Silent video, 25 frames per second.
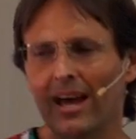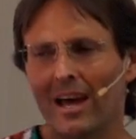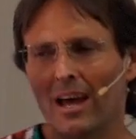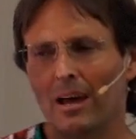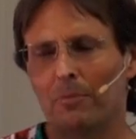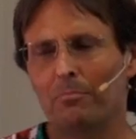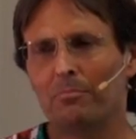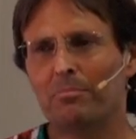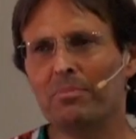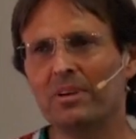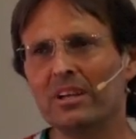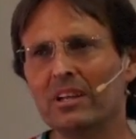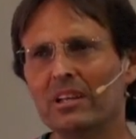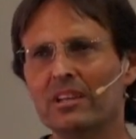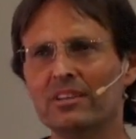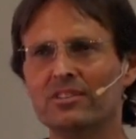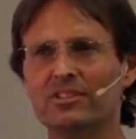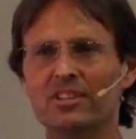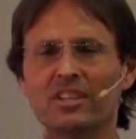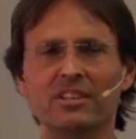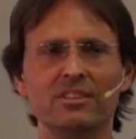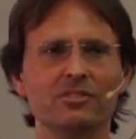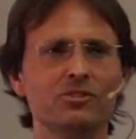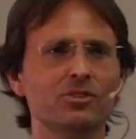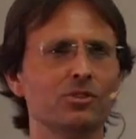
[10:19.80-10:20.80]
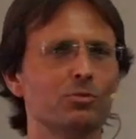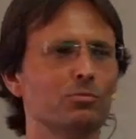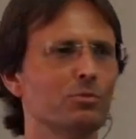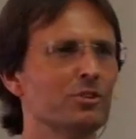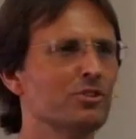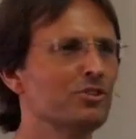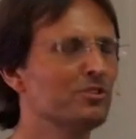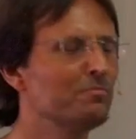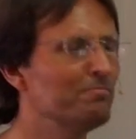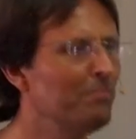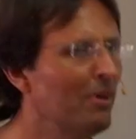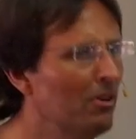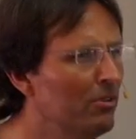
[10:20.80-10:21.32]
ability to
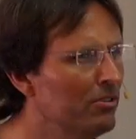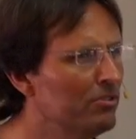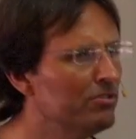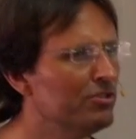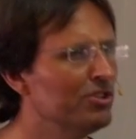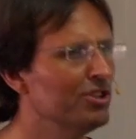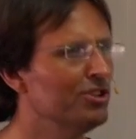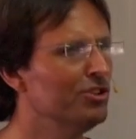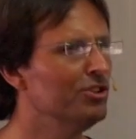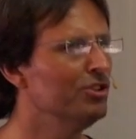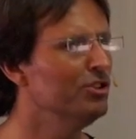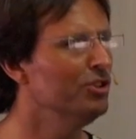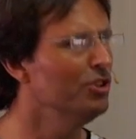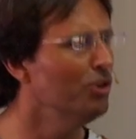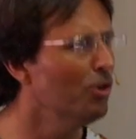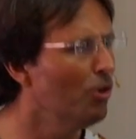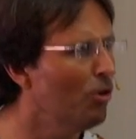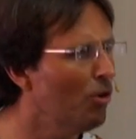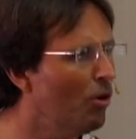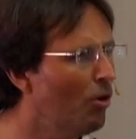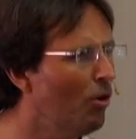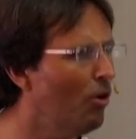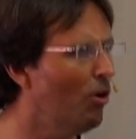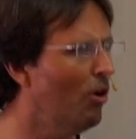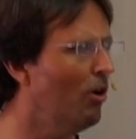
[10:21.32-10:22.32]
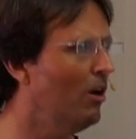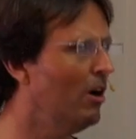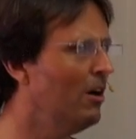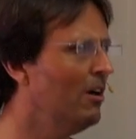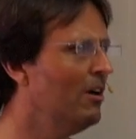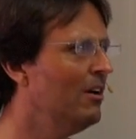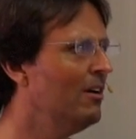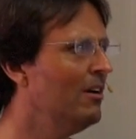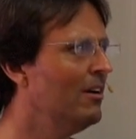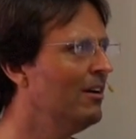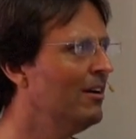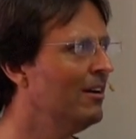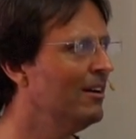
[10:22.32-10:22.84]
respond to your
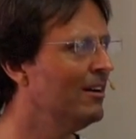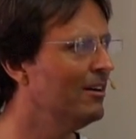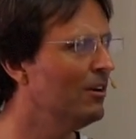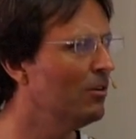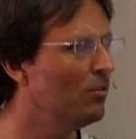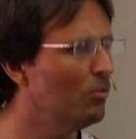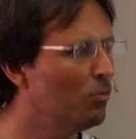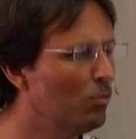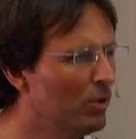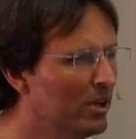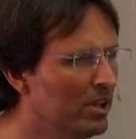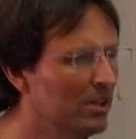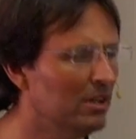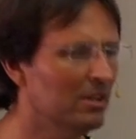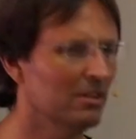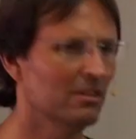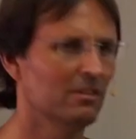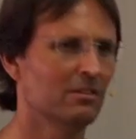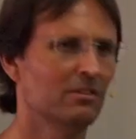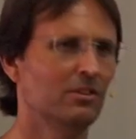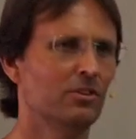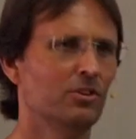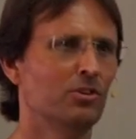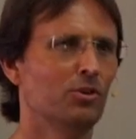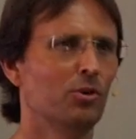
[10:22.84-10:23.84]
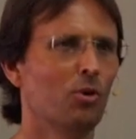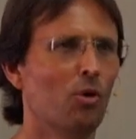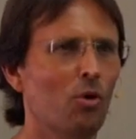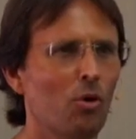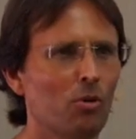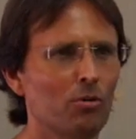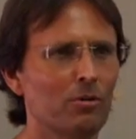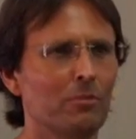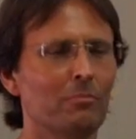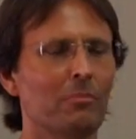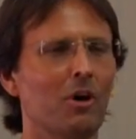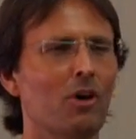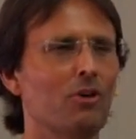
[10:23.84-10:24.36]
will,
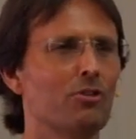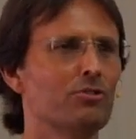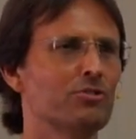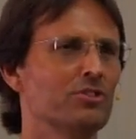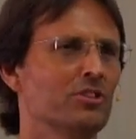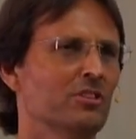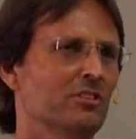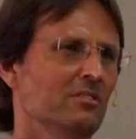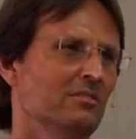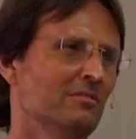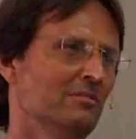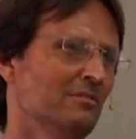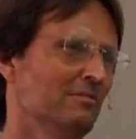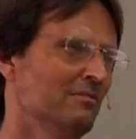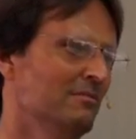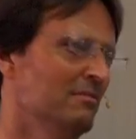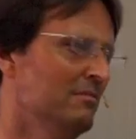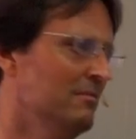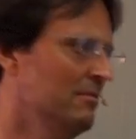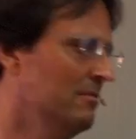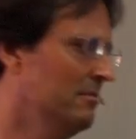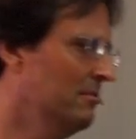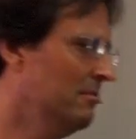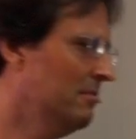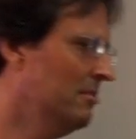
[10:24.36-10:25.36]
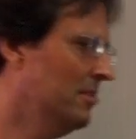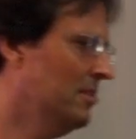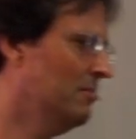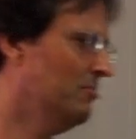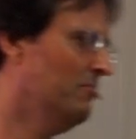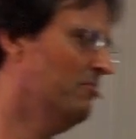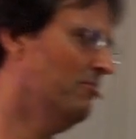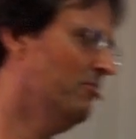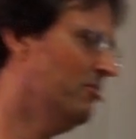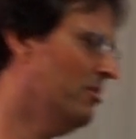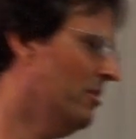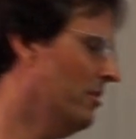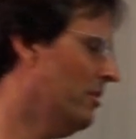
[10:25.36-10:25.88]
your emotion.
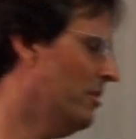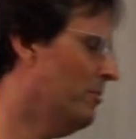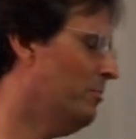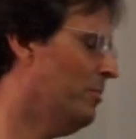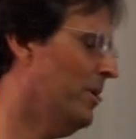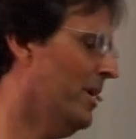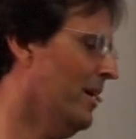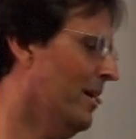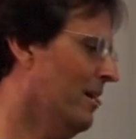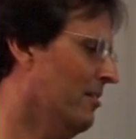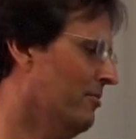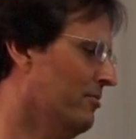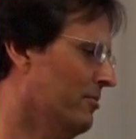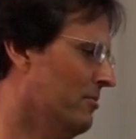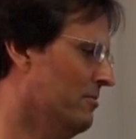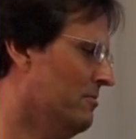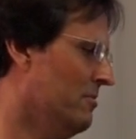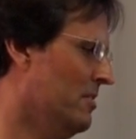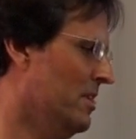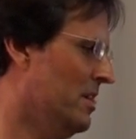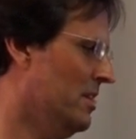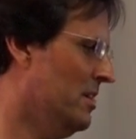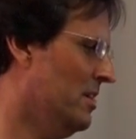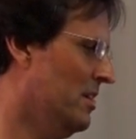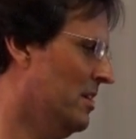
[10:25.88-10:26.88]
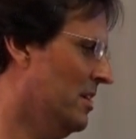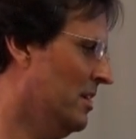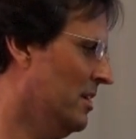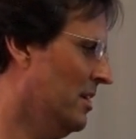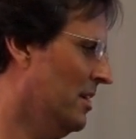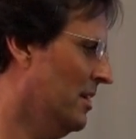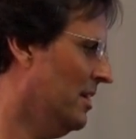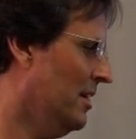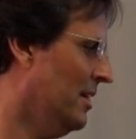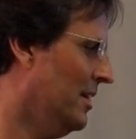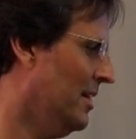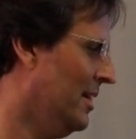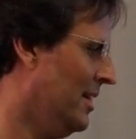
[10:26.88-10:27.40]
Very powerful.
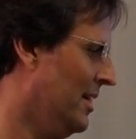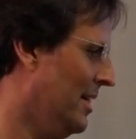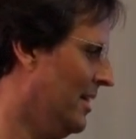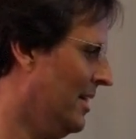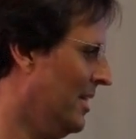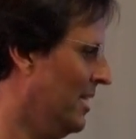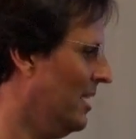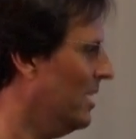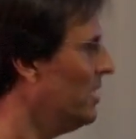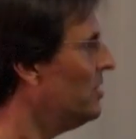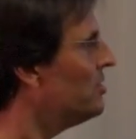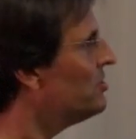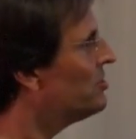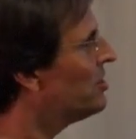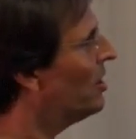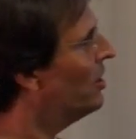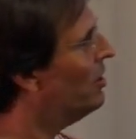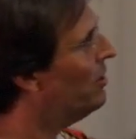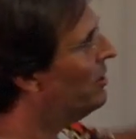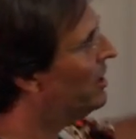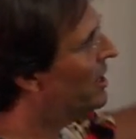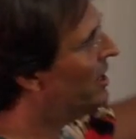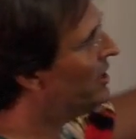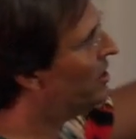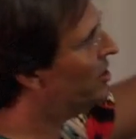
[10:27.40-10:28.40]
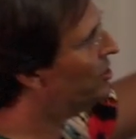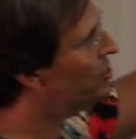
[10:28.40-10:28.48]
So it